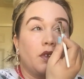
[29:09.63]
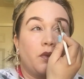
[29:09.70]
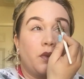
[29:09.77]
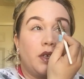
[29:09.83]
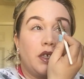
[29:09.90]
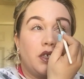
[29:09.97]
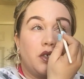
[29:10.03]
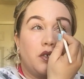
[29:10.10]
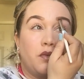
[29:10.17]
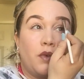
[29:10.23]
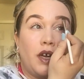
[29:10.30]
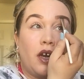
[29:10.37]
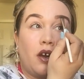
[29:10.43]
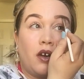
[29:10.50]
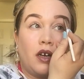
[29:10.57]
which
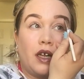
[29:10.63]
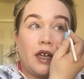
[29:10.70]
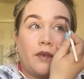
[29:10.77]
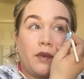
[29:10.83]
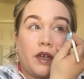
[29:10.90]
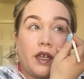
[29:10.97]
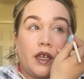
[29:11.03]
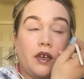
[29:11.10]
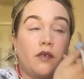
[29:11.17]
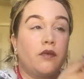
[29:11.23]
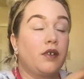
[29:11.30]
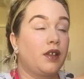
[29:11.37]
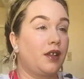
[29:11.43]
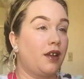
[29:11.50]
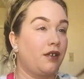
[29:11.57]
we hardly ever get
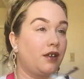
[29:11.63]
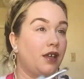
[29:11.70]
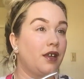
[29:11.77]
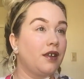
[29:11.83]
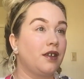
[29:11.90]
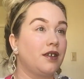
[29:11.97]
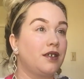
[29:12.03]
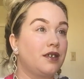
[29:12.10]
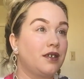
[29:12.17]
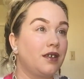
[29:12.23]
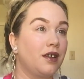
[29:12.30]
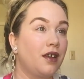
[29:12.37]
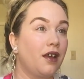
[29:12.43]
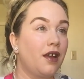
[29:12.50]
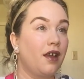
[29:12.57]
with our kids.
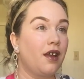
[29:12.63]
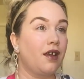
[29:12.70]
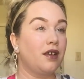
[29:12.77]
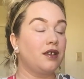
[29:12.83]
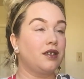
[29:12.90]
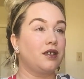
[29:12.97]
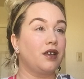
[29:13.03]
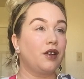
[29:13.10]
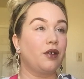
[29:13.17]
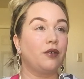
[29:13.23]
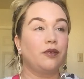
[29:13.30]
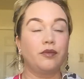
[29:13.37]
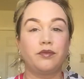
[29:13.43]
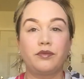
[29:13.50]
So,